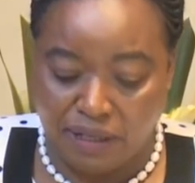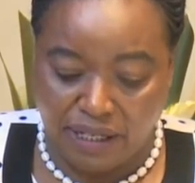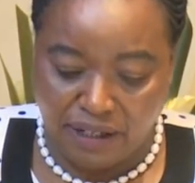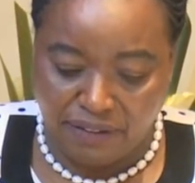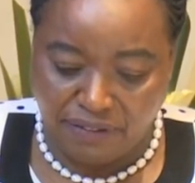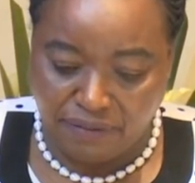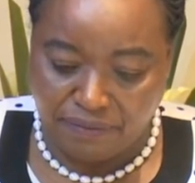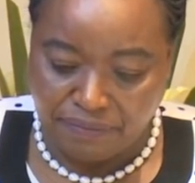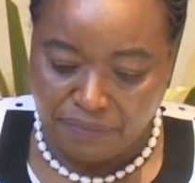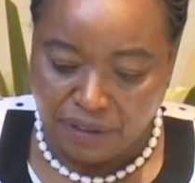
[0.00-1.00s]
believe
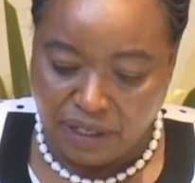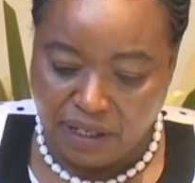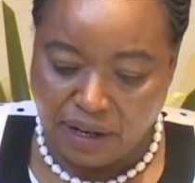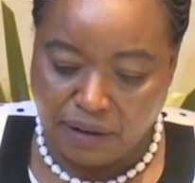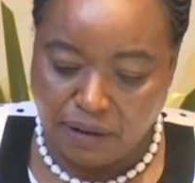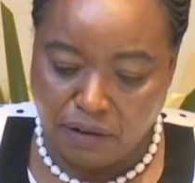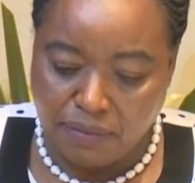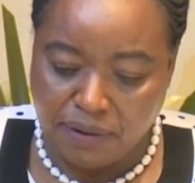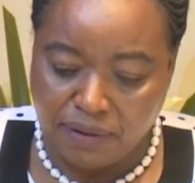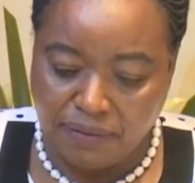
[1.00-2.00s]
in a
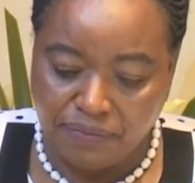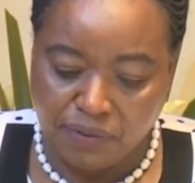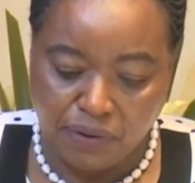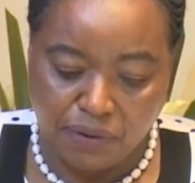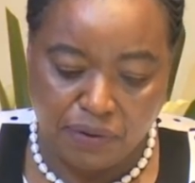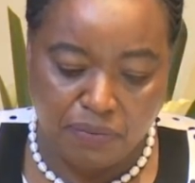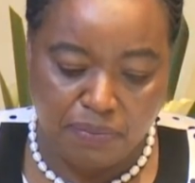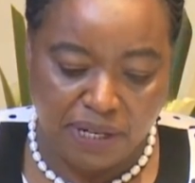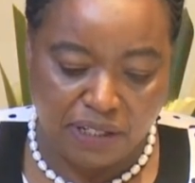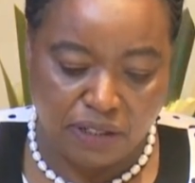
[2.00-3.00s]
global
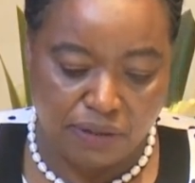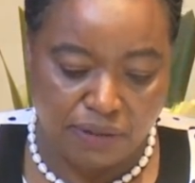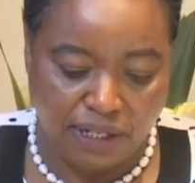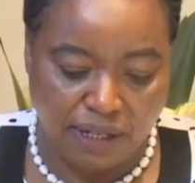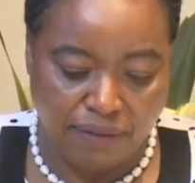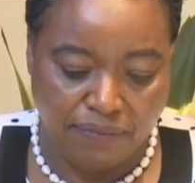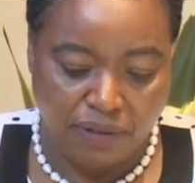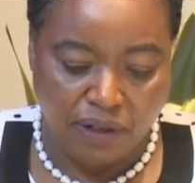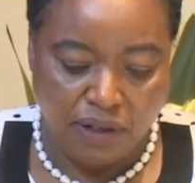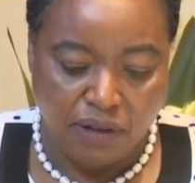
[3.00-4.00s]
rule-based order
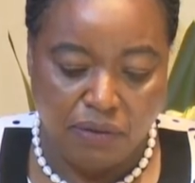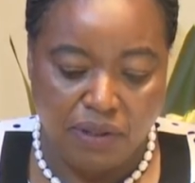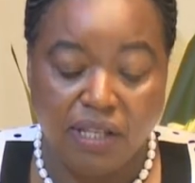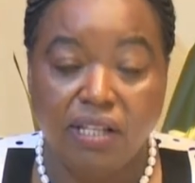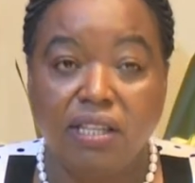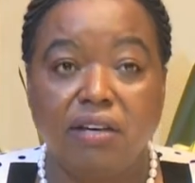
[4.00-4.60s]
within